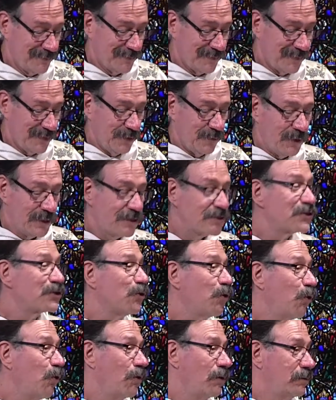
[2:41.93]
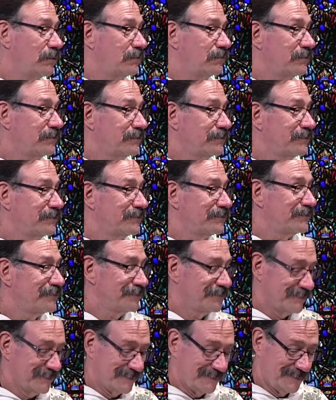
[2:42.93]
went to school,
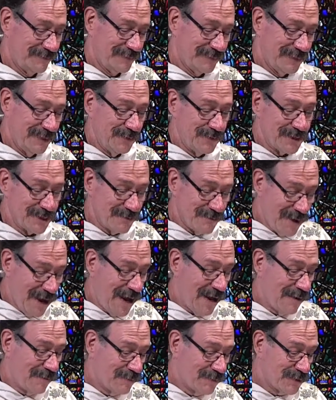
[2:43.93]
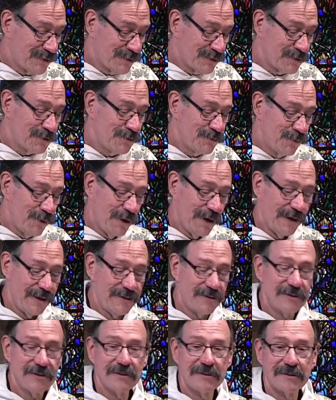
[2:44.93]
and was a mom to her 2
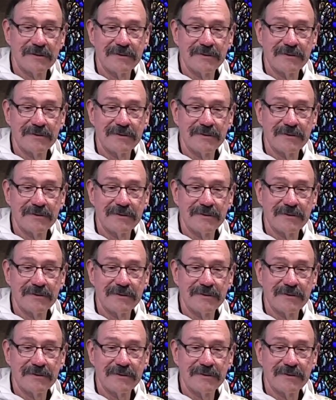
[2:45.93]
boys.